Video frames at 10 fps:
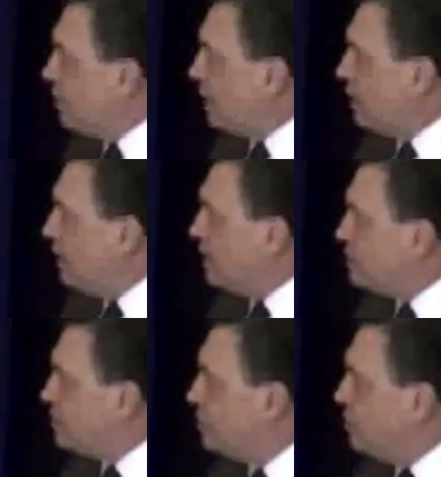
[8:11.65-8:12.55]
lot
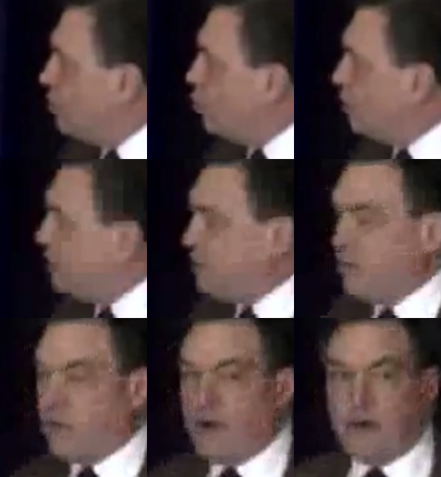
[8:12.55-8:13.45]
less wind in
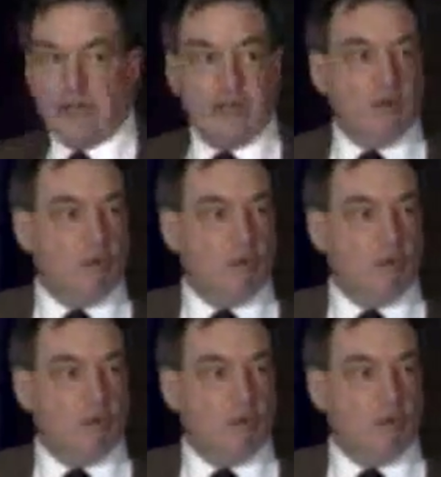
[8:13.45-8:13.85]
their area.